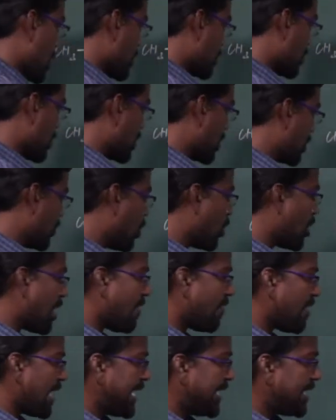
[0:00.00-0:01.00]
So removal
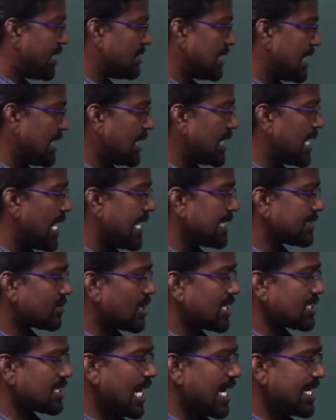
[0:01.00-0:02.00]
of hydrogen as
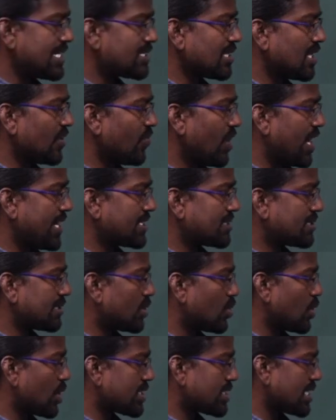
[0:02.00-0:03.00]
well as addition of
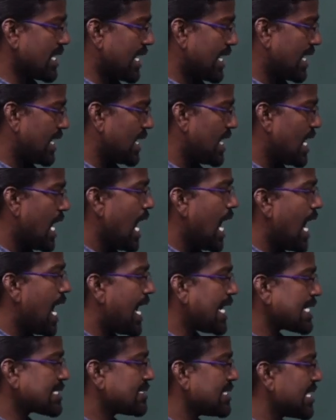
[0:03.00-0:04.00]
oxygen known as a
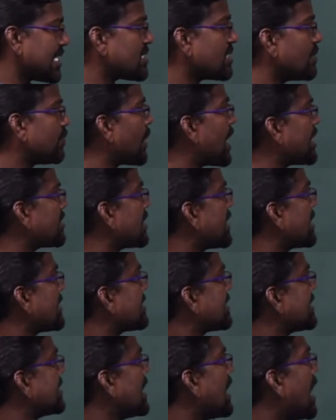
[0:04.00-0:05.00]
oxidation
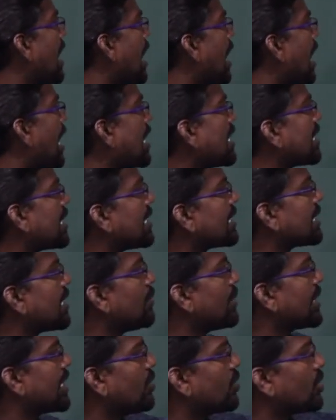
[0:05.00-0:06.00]
process. Alcohol
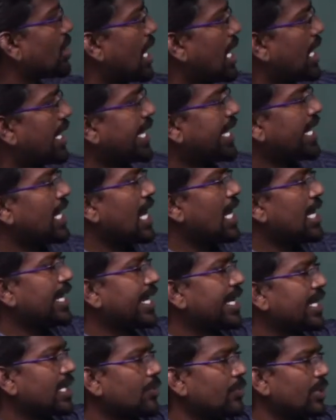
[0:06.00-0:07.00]
can be converted to aldehyde,
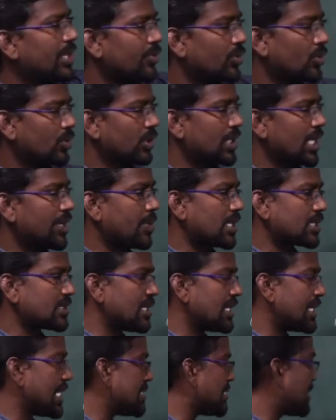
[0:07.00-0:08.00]
aldehyde can be converted to
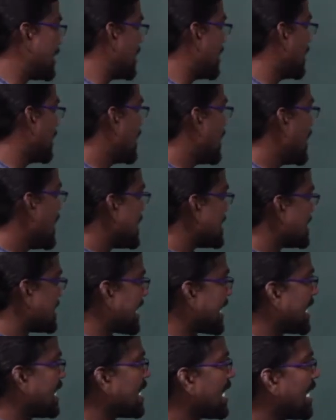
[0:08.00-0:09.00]
carboxylic acid.
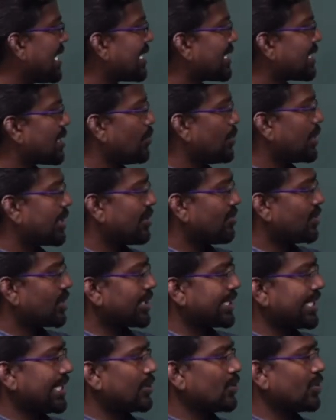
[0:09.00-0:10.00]
Secondary alcohol can be
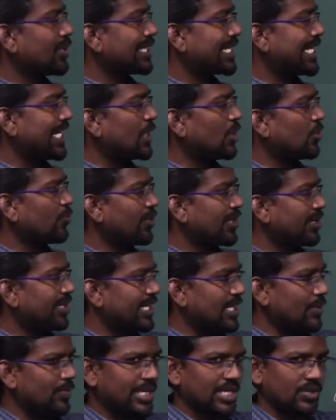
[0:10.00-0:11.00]
converted to ketone, ketone further
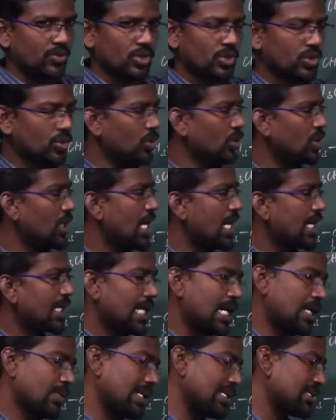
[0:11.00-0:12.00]
can be converted to
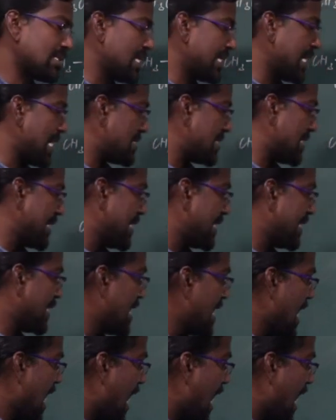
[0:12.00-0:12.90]
carboxylic acid.